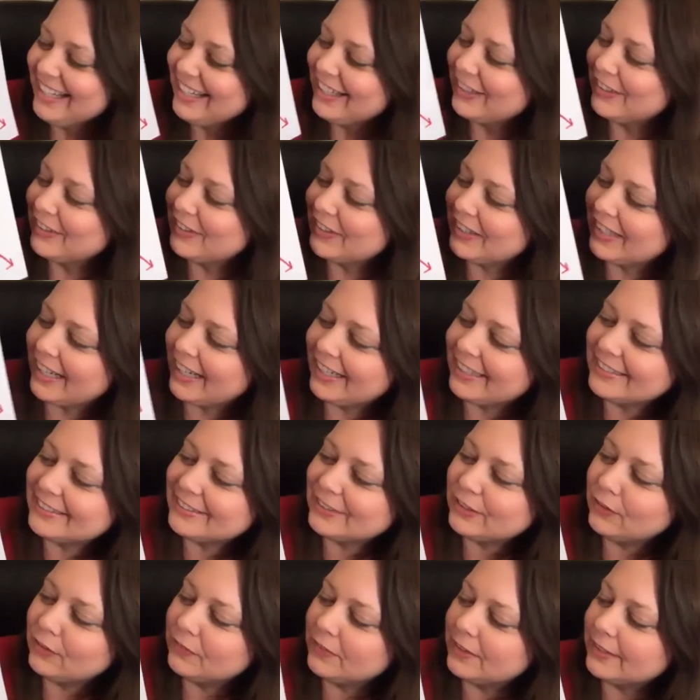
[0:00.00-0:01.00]
Okay,
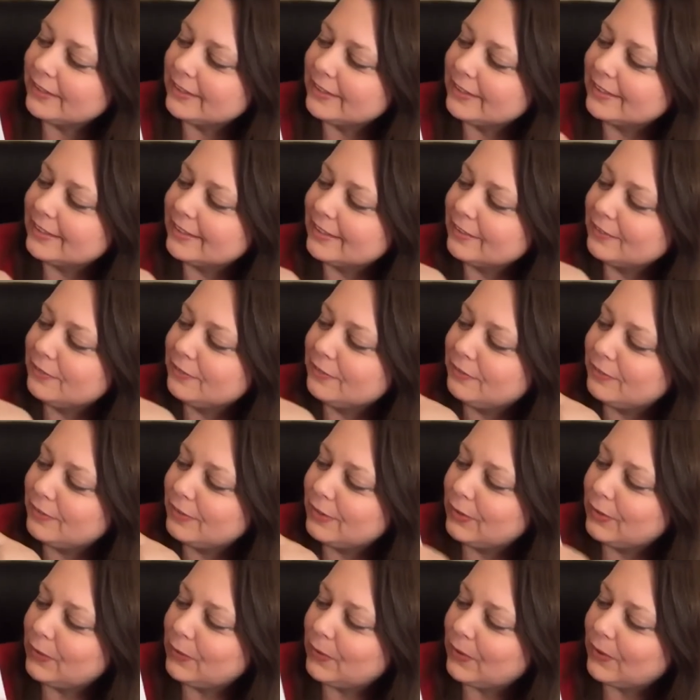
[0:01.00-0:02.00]
so if this is the
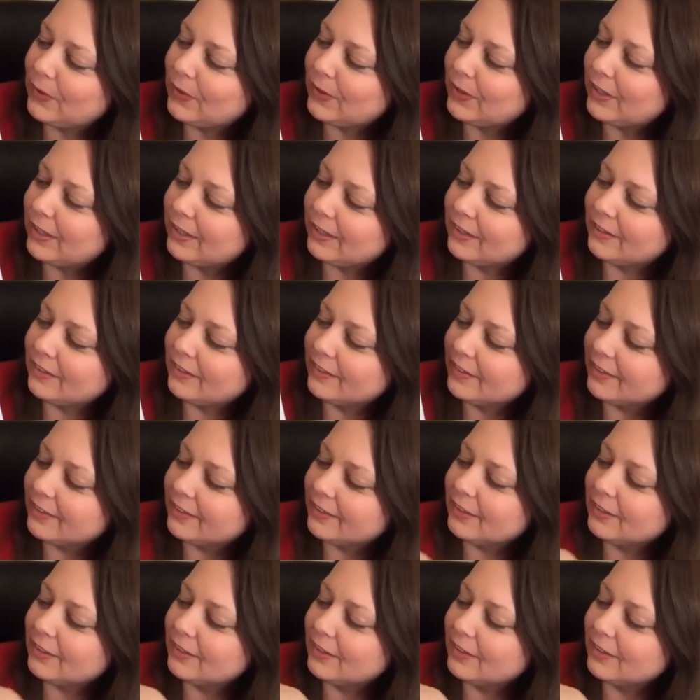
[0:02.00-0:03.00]
floor or the
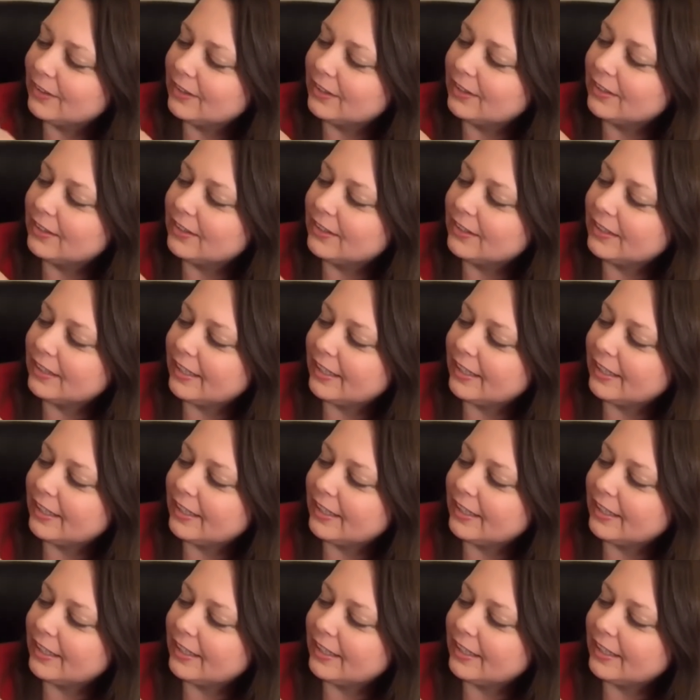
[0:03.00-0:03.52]
earth